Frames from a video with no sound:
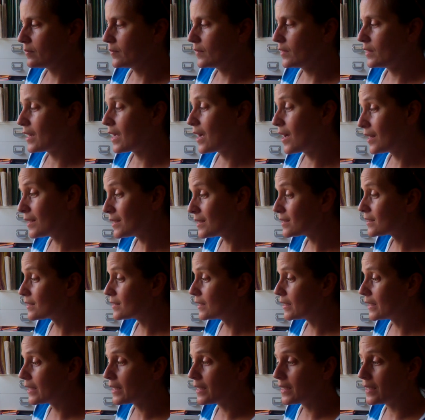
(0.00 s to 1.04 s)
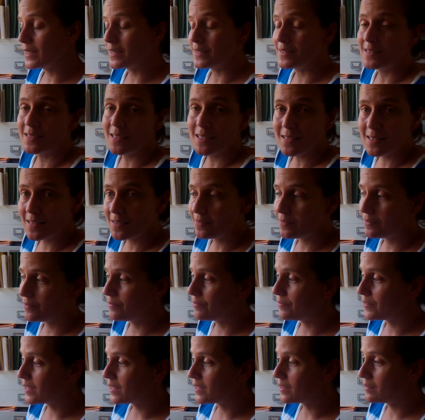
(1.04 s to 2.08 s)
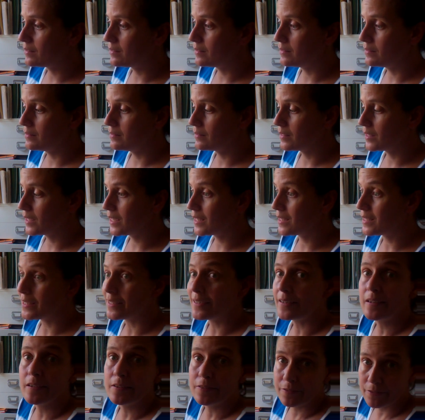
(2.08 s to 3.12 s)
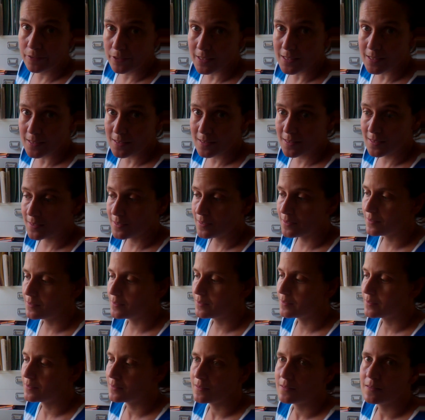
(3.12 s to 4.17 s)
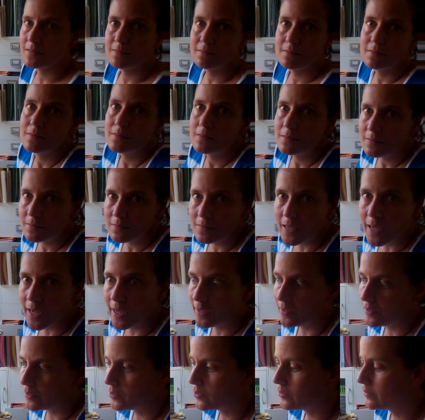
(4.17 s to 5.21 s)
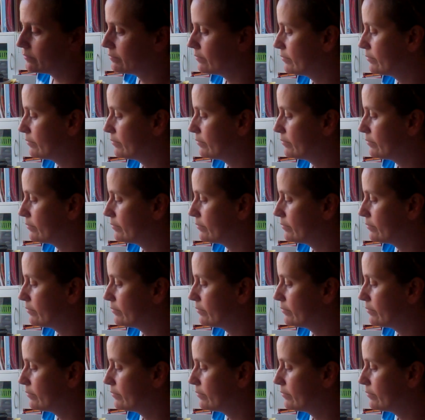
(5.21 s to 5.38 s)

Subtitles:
And honestly, it doesn't feel any difference. I don't know.